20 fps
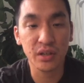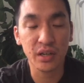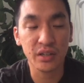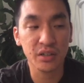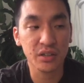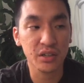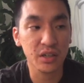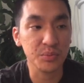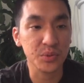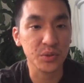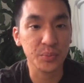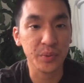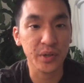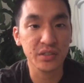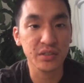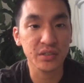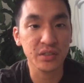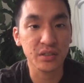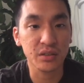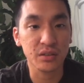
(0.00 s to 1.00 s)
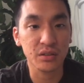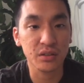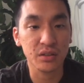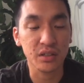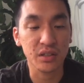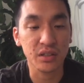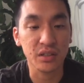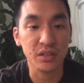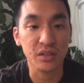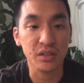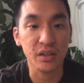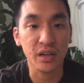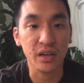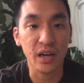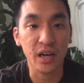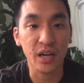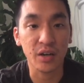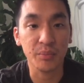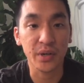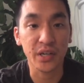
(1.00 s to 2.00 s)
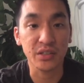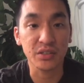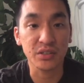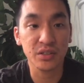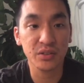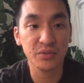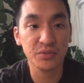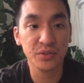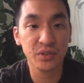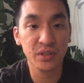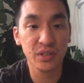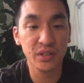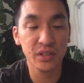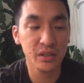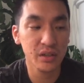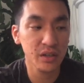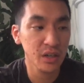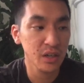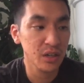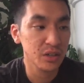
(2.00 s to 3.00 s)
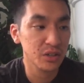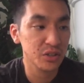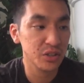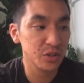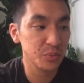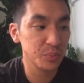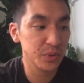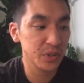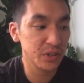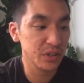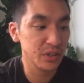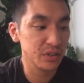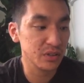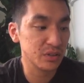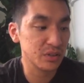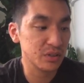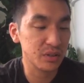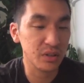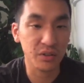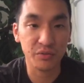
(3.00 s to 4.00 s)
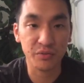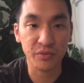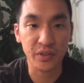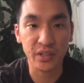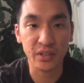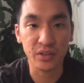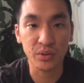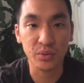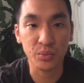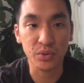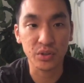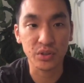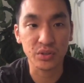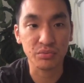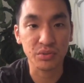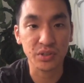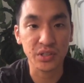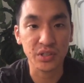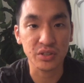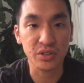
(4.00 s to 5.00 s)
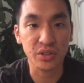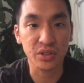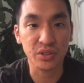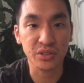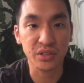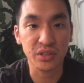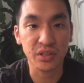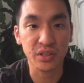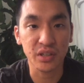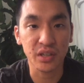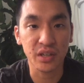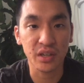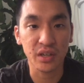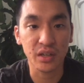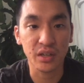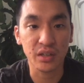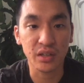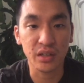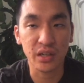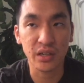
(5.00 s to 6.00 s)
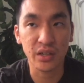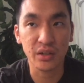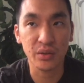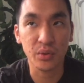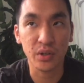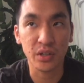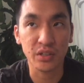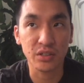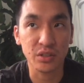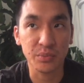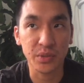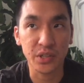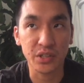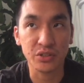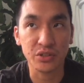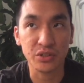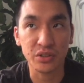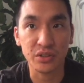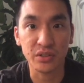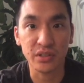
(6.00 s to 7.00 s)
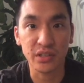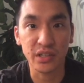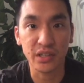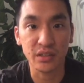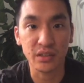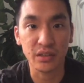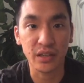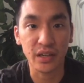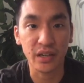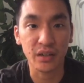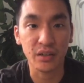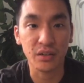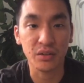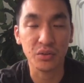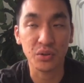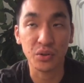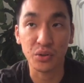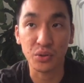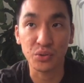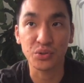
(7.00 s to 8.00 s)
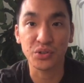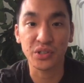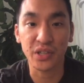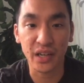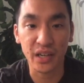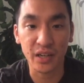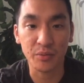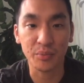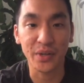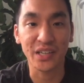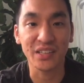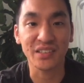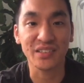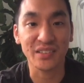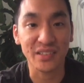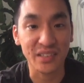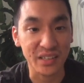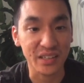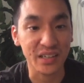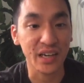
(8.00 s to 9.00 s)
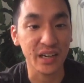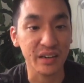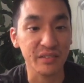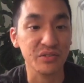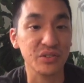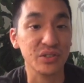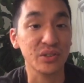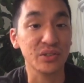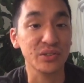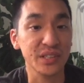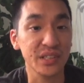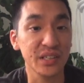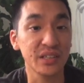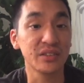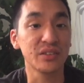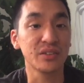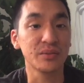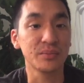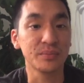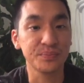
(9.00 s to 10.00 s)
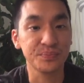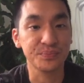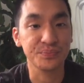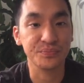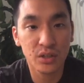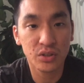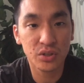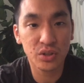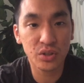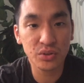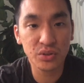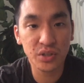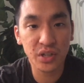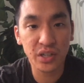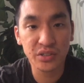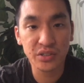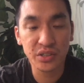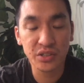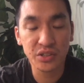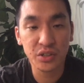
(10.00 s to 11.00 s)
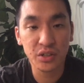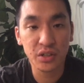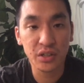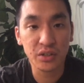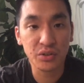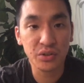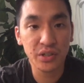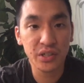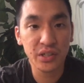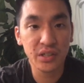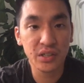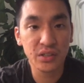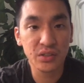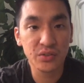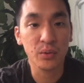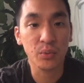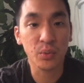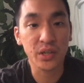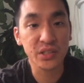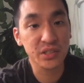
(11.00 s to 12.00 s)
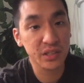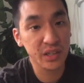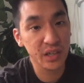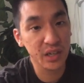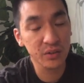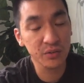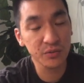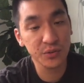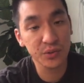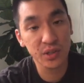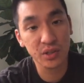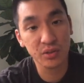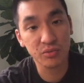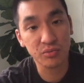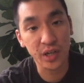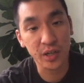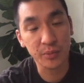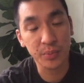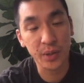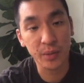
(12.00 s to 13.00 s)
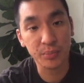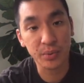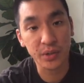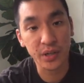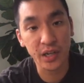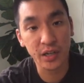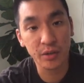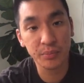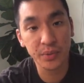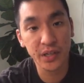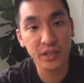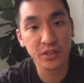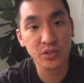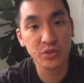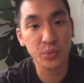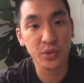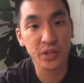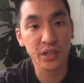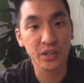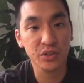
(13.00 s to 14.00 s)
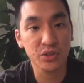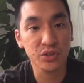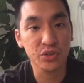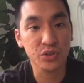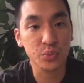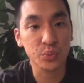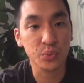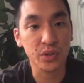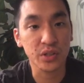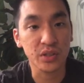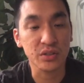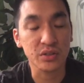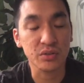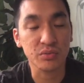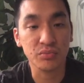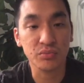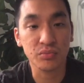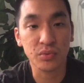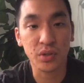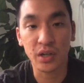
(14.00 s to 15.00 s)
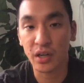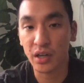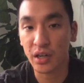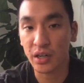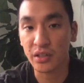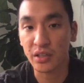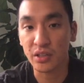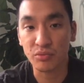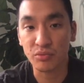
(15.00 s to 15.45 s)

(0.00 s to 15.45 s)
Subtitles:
ended up spicing the egg bites differently just because the feta was really salty and I wanted to make sure that those egg bites didn't have salt in them. So toss in your ingredients. Once again, for the red pepper egg bites, what I used was the